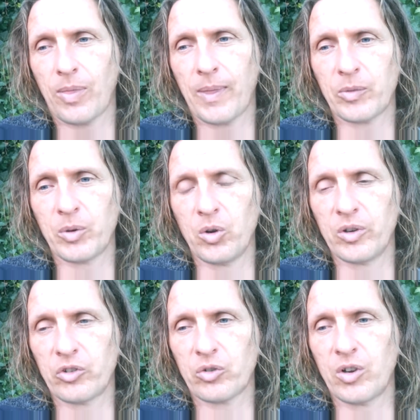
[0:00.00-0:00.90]
that's been
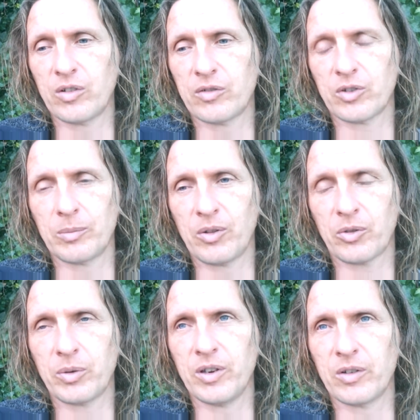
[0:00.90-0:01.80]
going strong for about
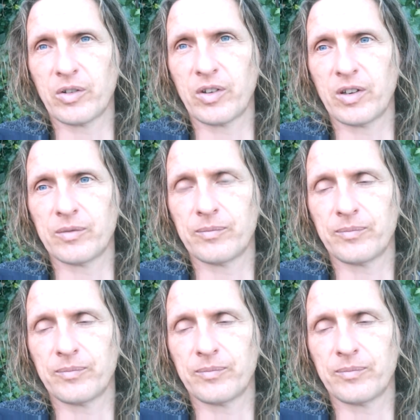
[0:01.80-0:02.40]
three years now.